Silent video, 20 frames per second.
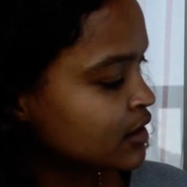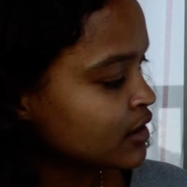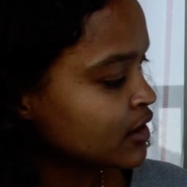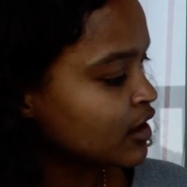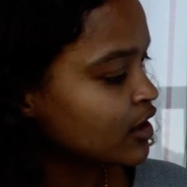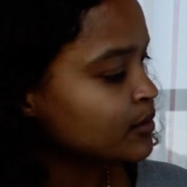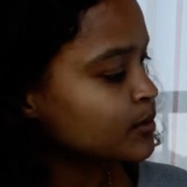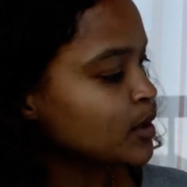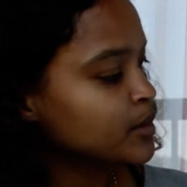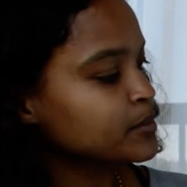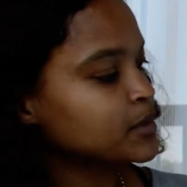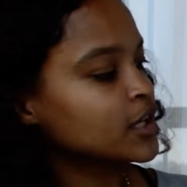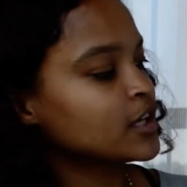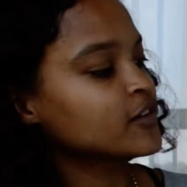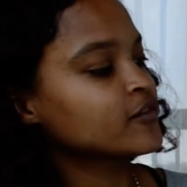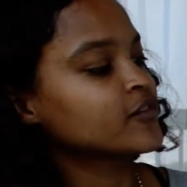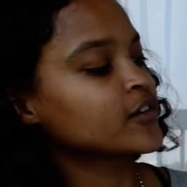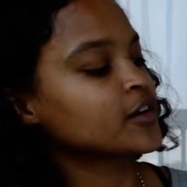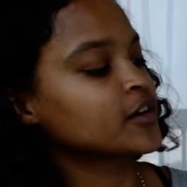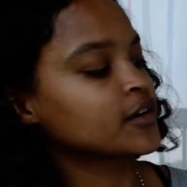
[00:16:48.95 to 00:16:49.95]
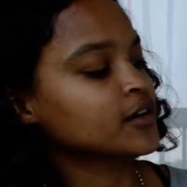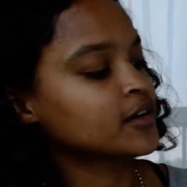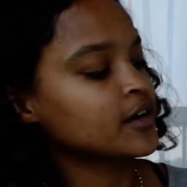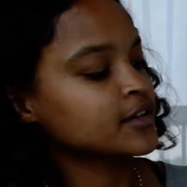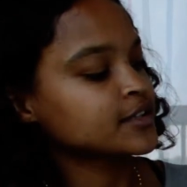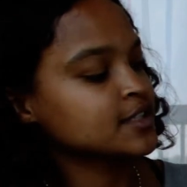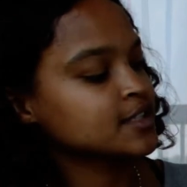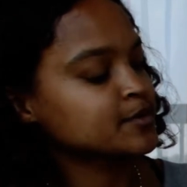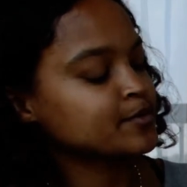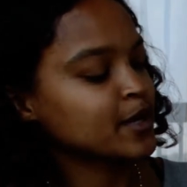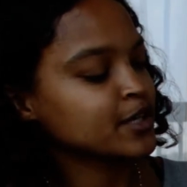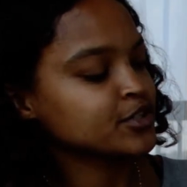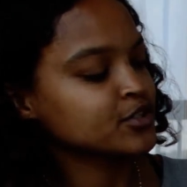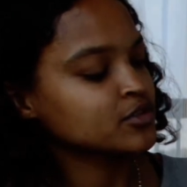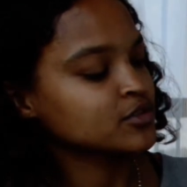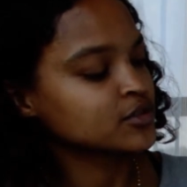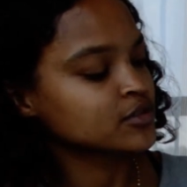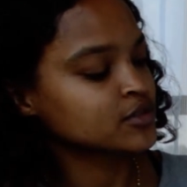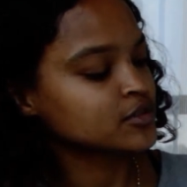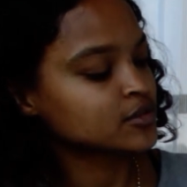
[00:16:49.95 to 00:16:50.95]
Her mom gave her a
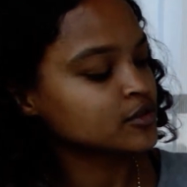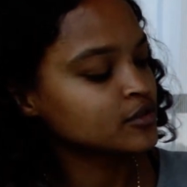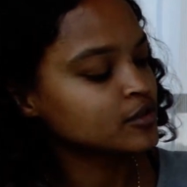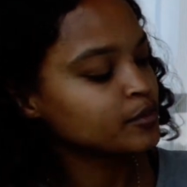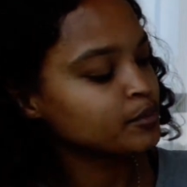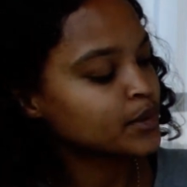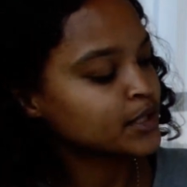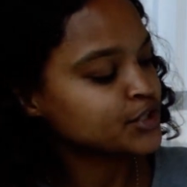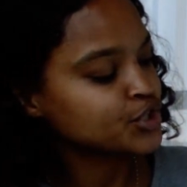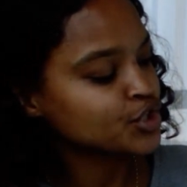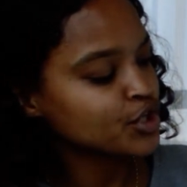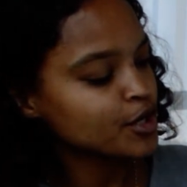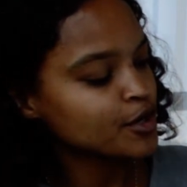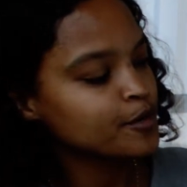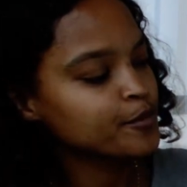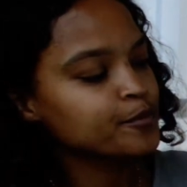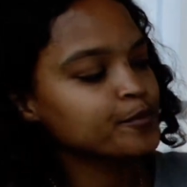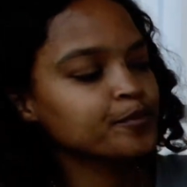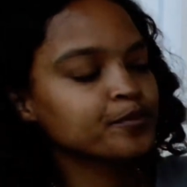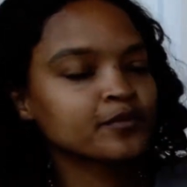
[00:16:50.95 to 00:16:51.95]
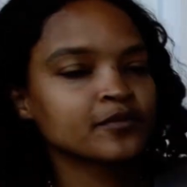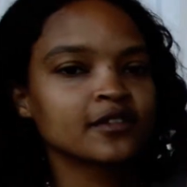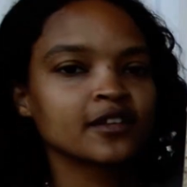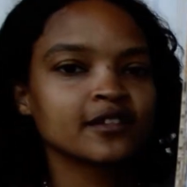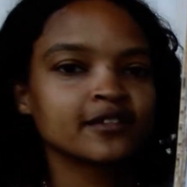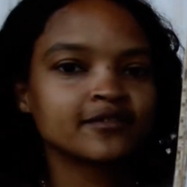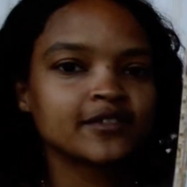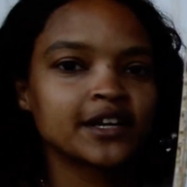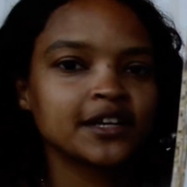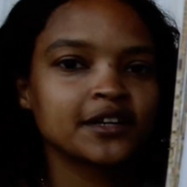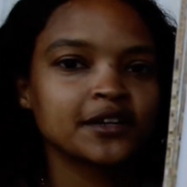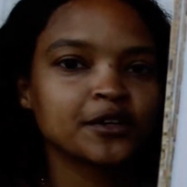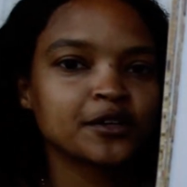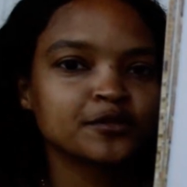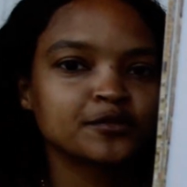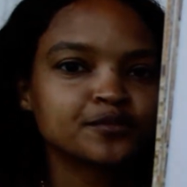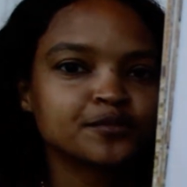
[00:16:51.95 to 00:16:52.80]
special pitcher, right here.